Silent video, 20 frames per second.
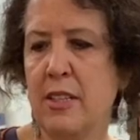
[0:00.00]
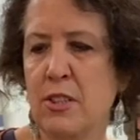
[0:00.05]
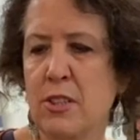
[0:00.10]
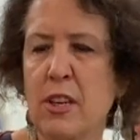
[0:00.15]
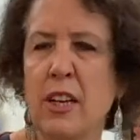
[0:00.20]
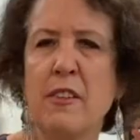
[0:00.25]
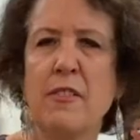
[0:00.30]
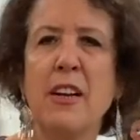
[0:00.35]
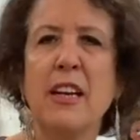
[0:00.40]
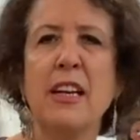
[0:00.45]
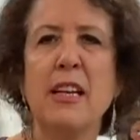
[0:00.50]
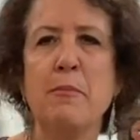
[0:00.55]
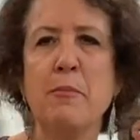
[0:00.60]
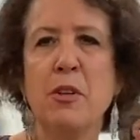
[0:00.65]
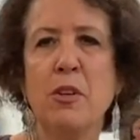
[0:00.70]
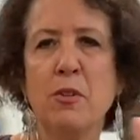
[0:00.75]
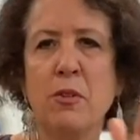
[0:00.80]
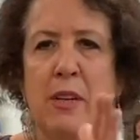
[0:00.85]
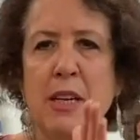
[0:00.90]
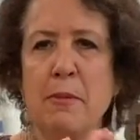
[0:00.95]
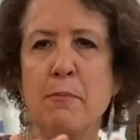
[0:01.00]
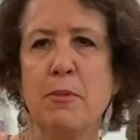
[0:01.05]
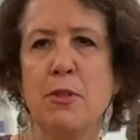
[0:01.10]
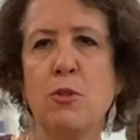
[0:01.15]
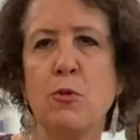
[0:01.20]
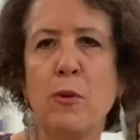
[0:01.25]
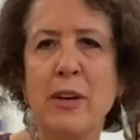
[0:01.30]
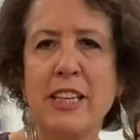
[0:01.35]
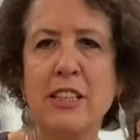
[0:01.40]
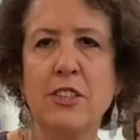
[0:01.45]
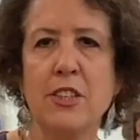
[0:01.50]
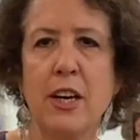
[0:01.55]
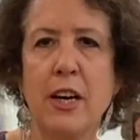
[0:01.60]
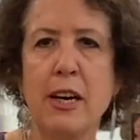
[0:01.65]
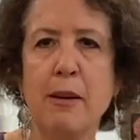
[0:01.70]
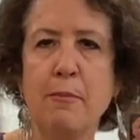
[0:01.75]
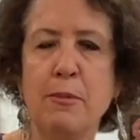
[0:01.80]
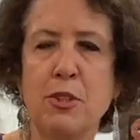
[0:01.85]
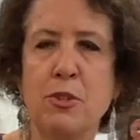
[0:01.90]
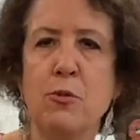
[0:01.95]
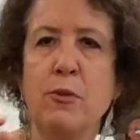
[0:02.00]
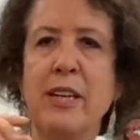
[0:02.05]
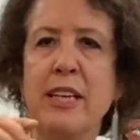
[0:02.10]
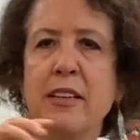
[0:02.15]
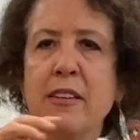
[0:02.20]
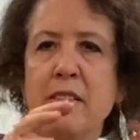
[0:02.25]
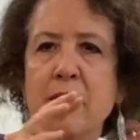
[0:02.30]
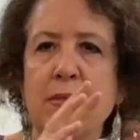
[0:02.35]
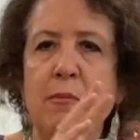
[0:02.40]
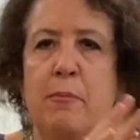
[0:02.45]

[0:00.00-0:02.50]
sort of a liminal in between time between